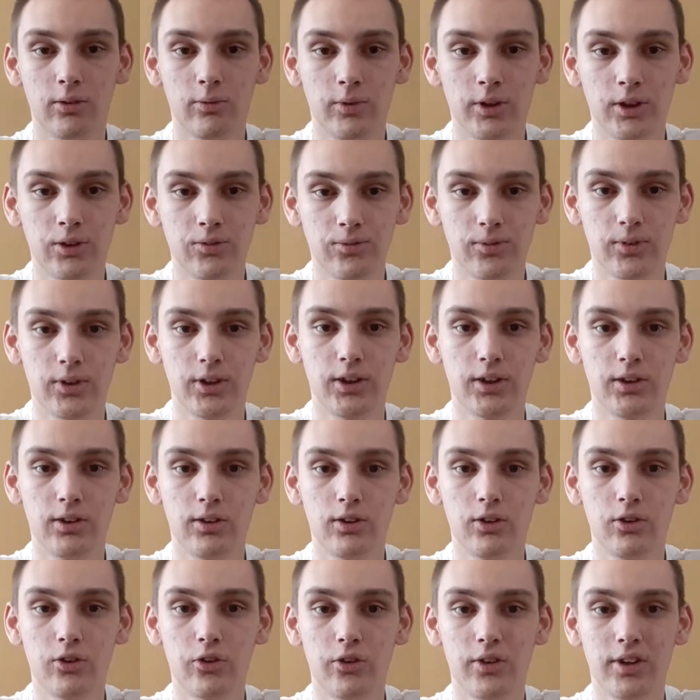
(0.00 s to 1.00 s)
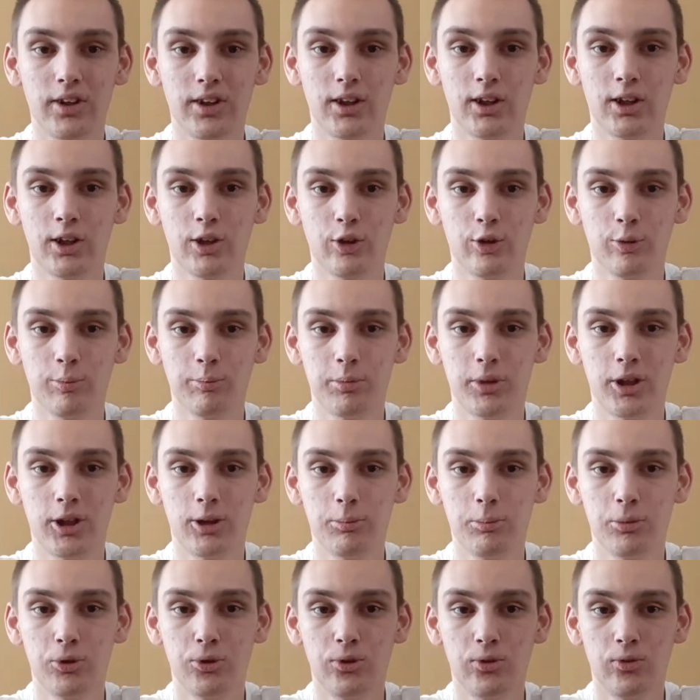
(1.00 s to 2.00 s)
Like for the kids, they got
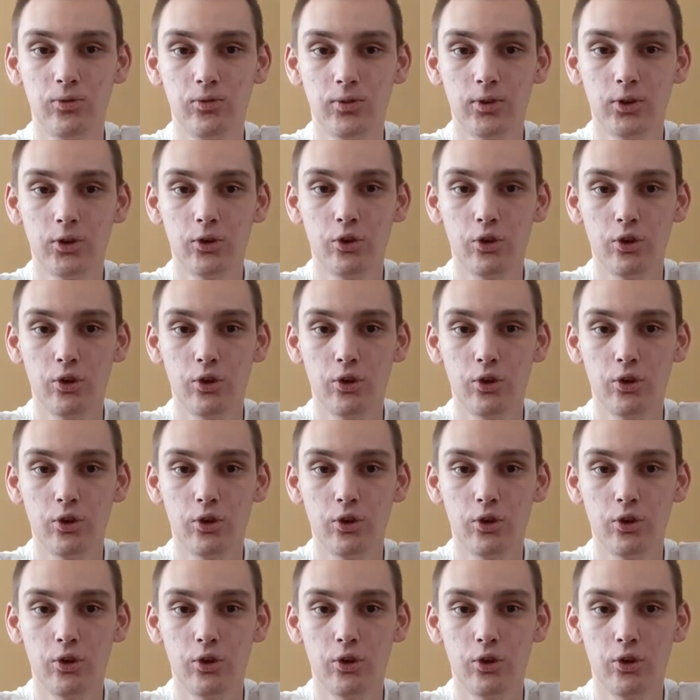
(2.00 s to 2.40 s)
Balboa Fun